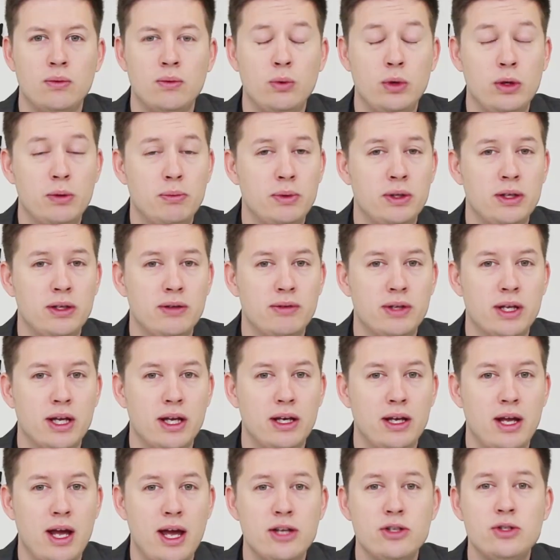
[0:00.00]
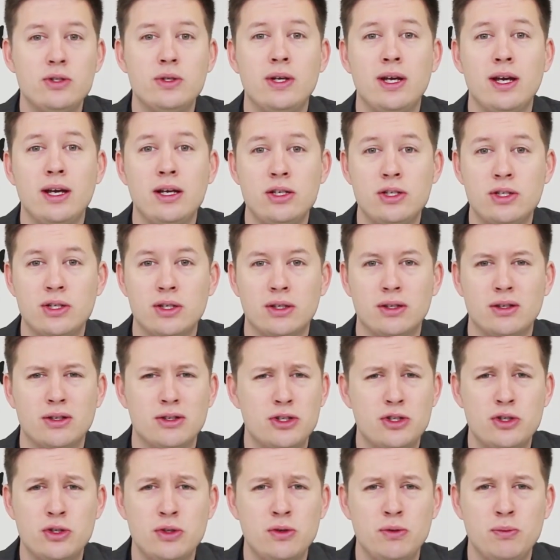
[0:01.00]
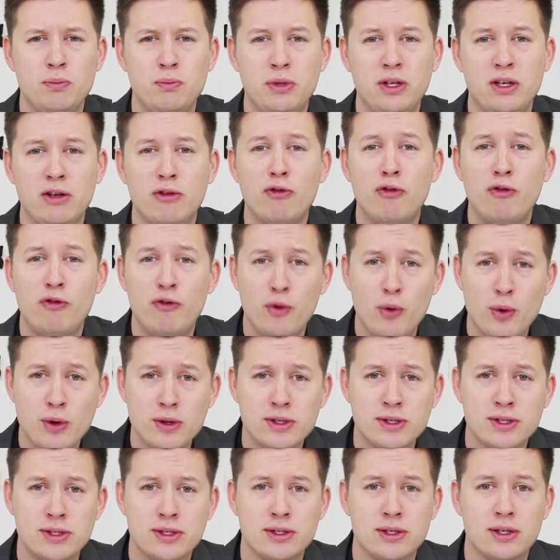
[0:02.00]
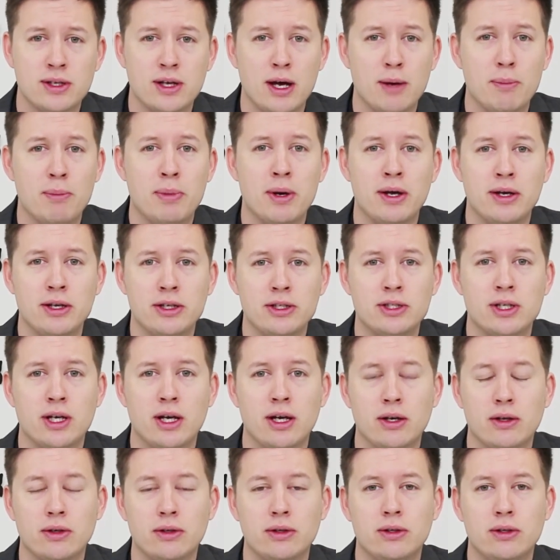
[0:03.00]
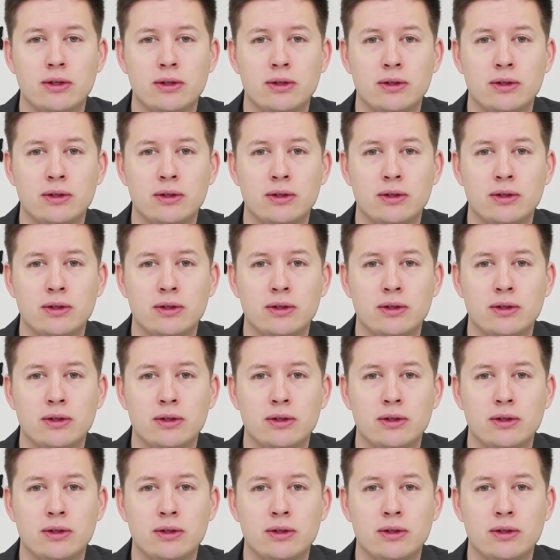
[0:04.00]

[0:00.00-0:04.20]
We believe that education shouldn't be forced upon a child.